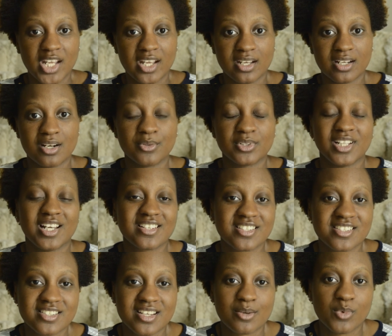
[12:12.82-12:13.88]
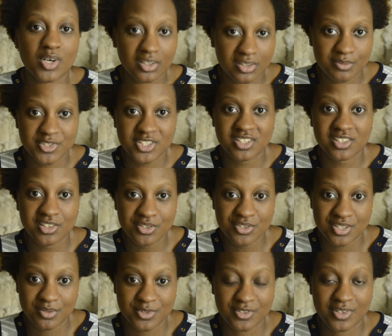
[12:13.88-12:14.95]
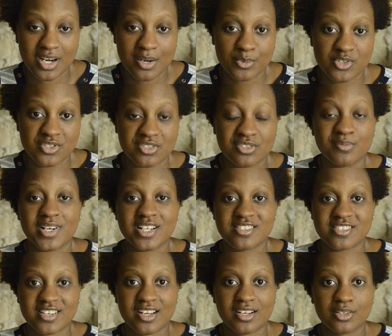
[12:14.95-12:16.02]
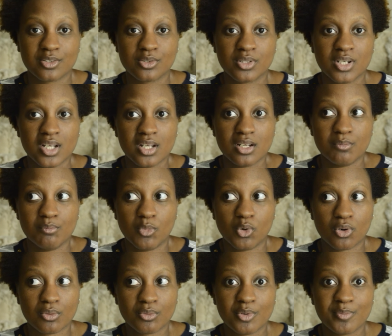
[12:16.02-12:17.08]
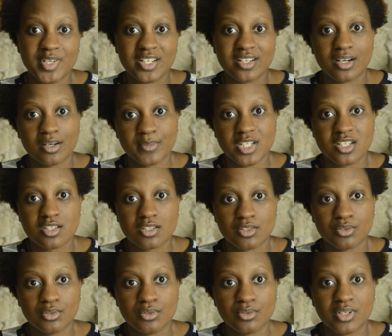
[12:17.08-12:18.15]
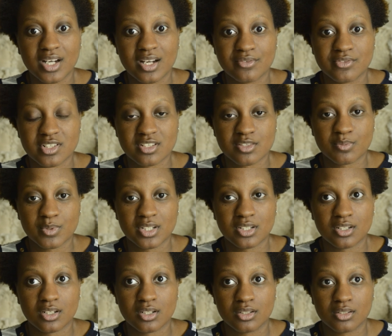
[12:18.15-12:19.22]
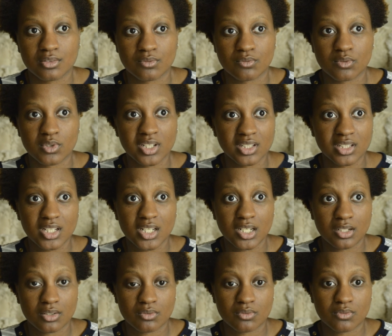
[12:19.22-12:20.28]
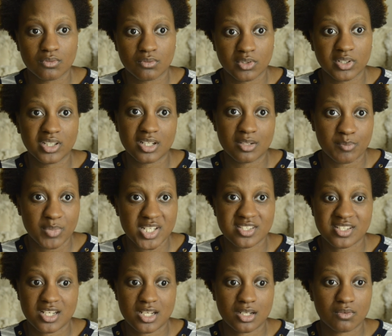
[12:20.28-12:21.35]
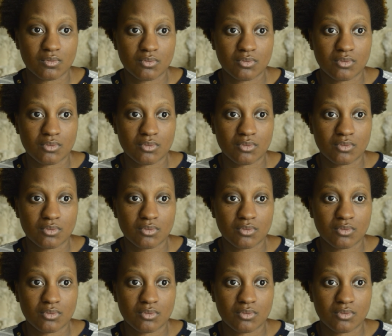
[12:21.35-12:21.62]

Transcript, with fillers: And I would like to say welcome to the new subscribers to my channel. More will be coming soon. I've just been really busy.